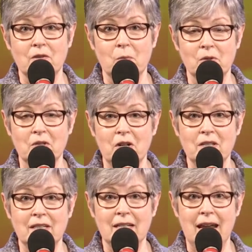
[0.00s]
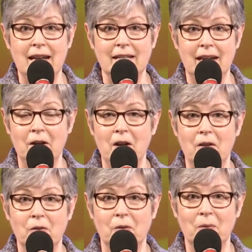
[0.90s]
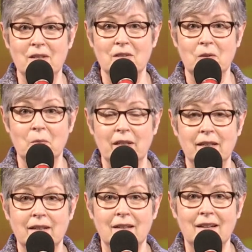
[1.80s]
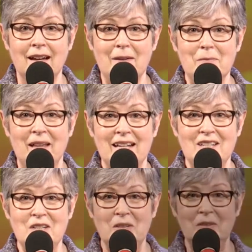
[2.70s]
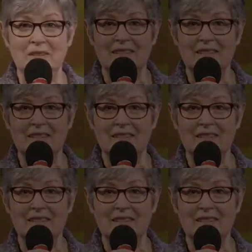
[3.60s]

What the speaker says: So we'll start today and carry on through the rest of the week. God bless you.